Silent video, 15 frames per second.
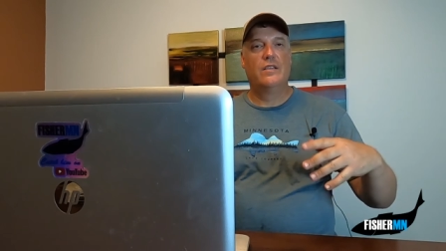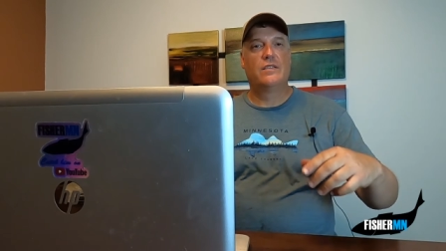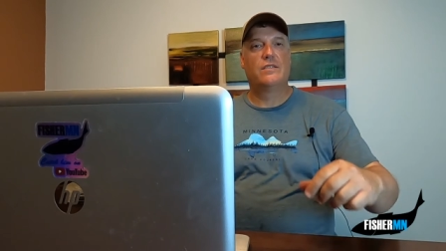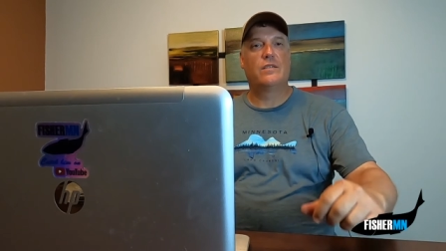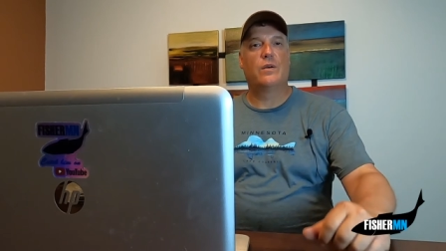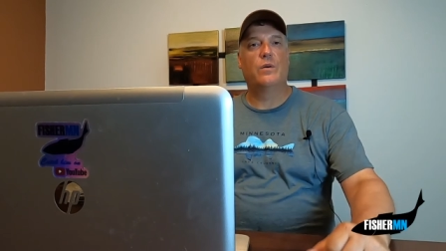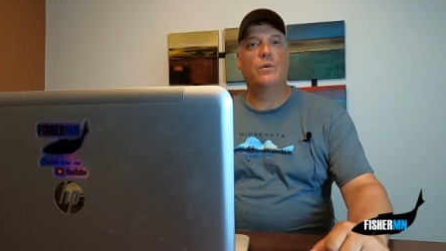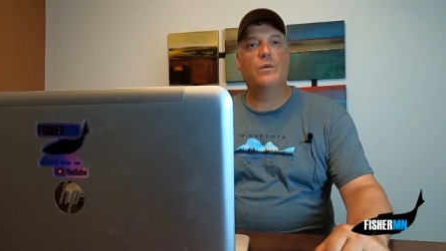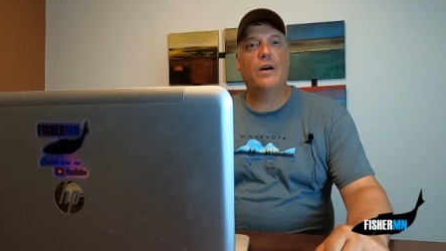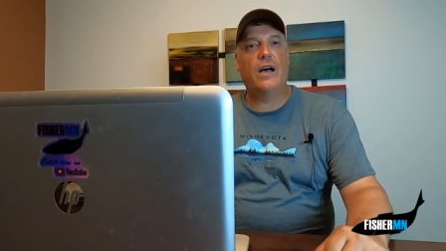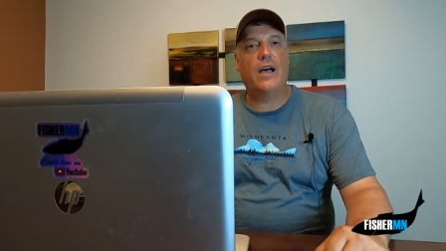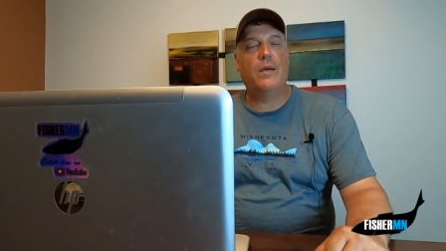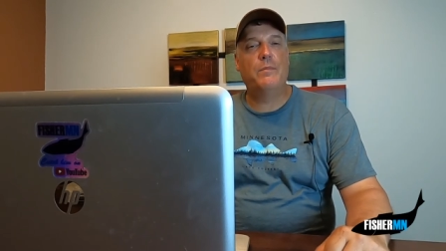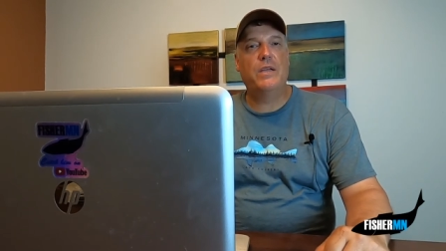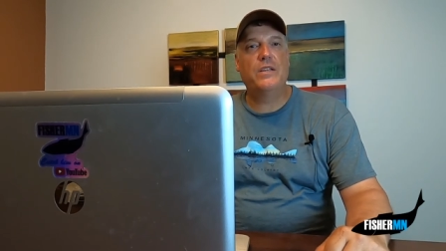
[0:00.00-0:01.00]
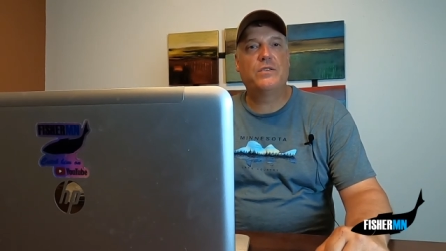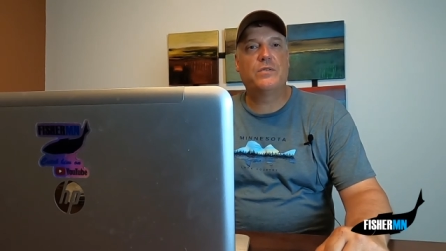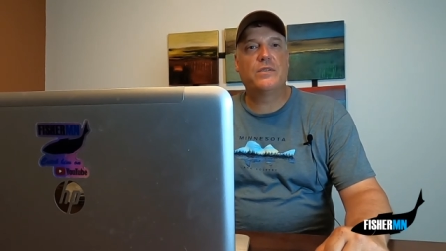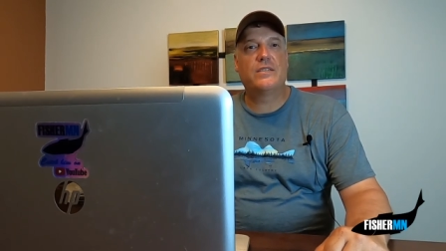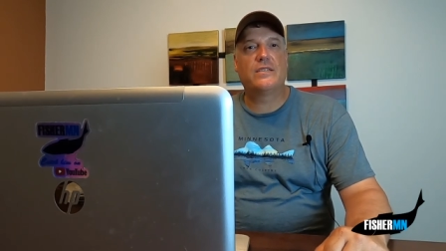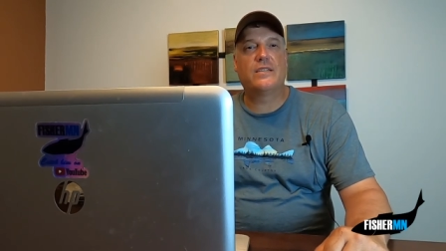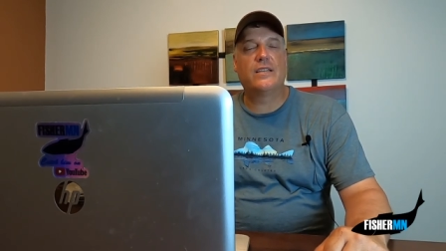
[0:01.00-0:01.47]
So I'm
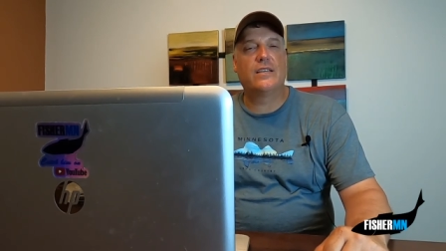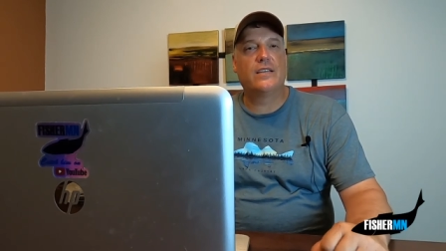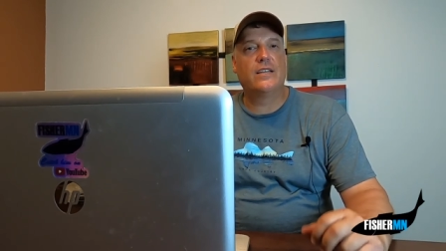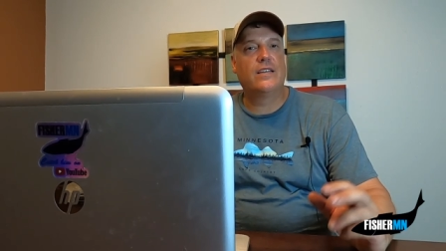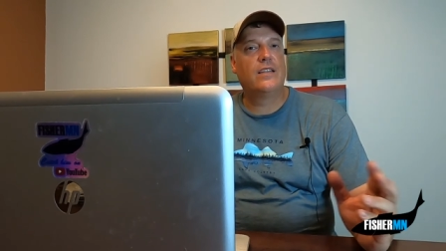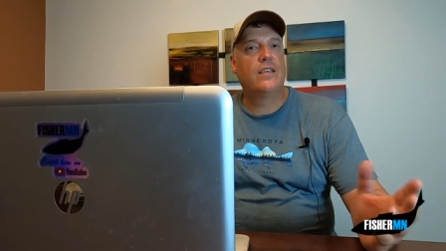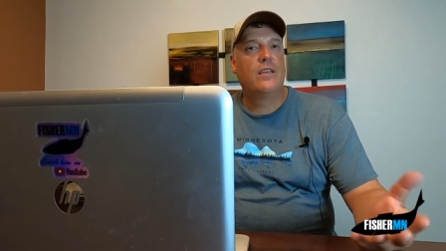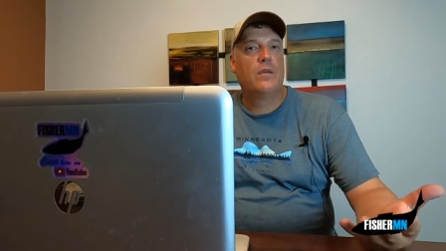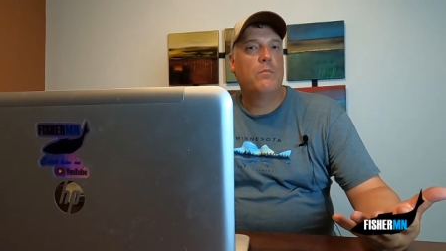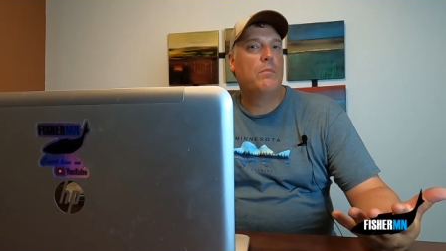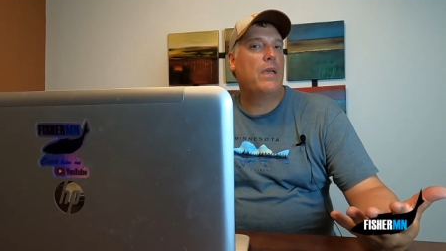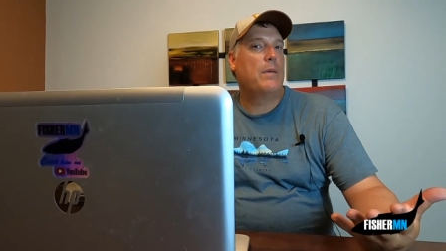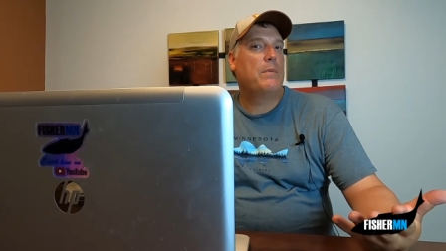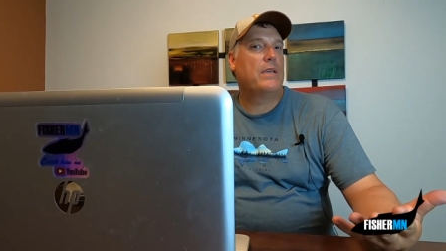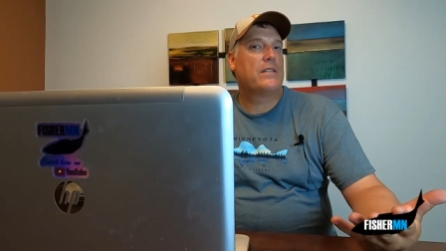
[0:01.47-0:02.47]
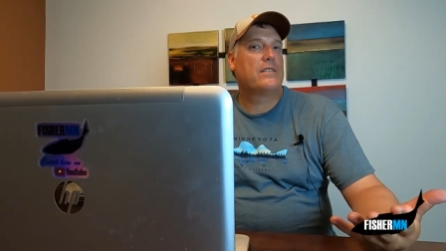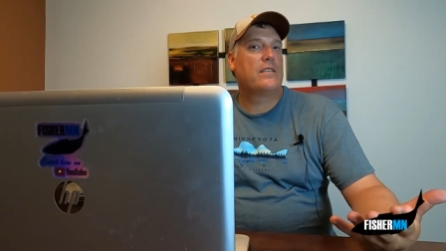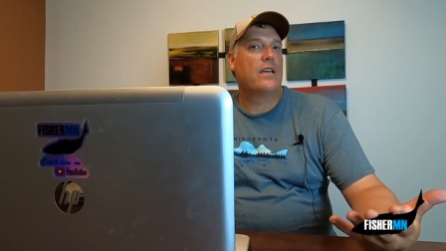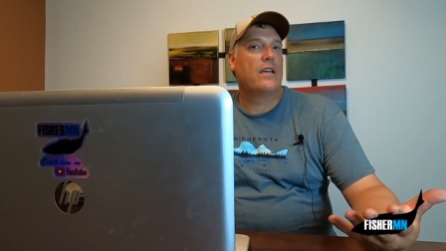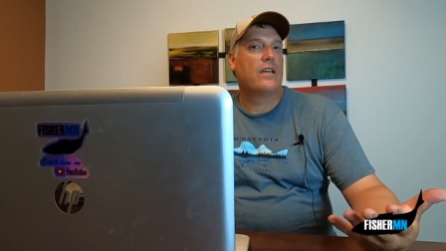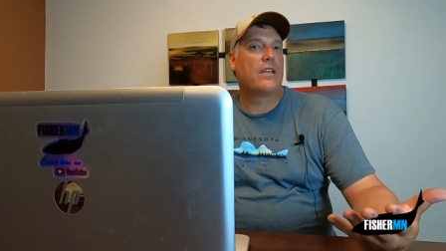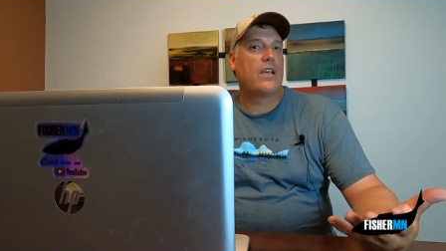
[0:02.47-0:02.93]
interested, maybe it's
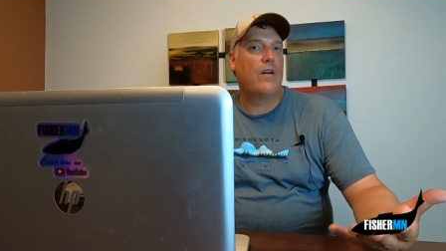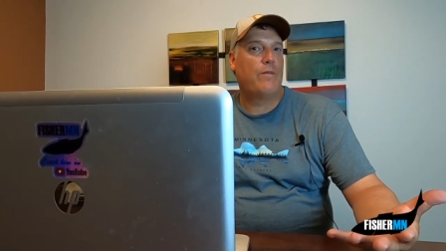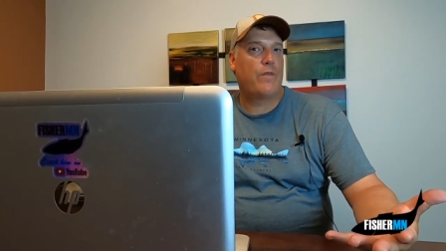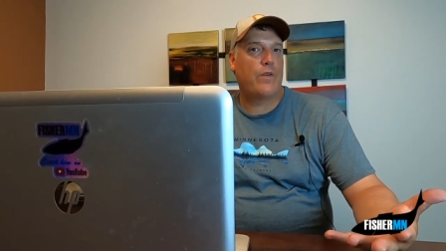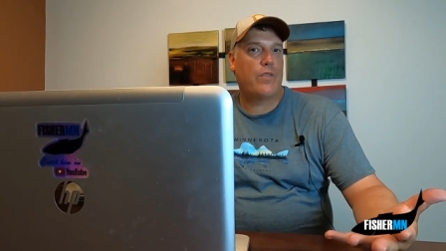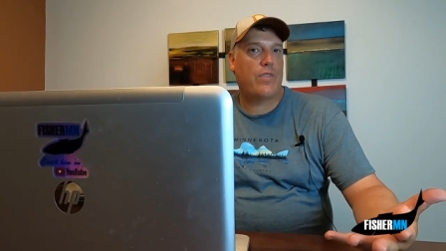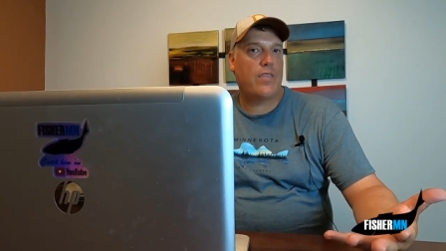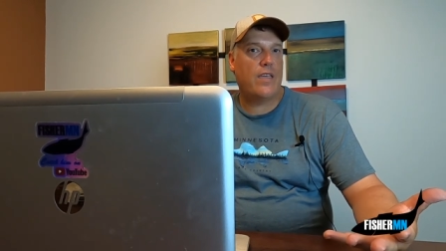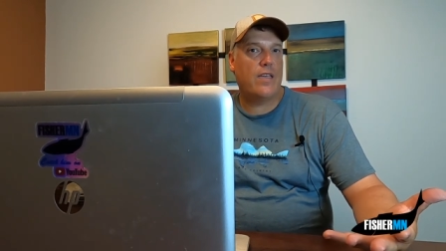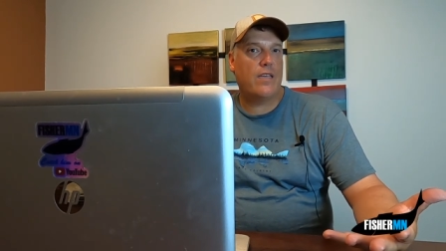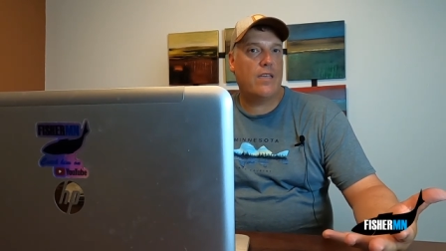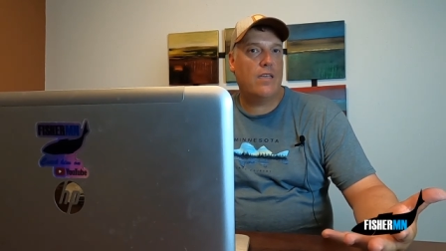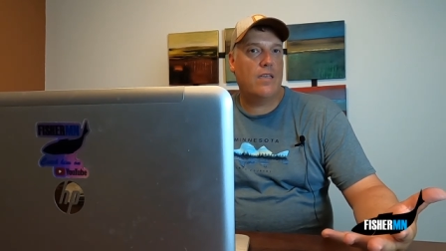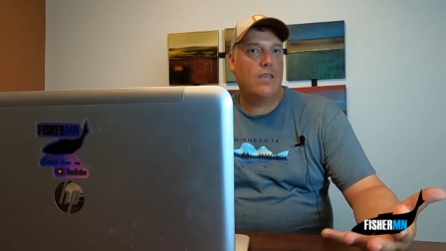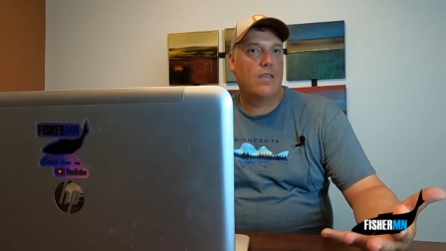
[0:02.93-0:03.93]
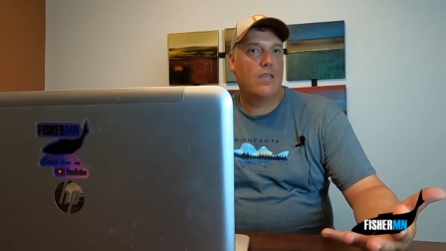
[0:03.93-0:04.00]
a comfort thing,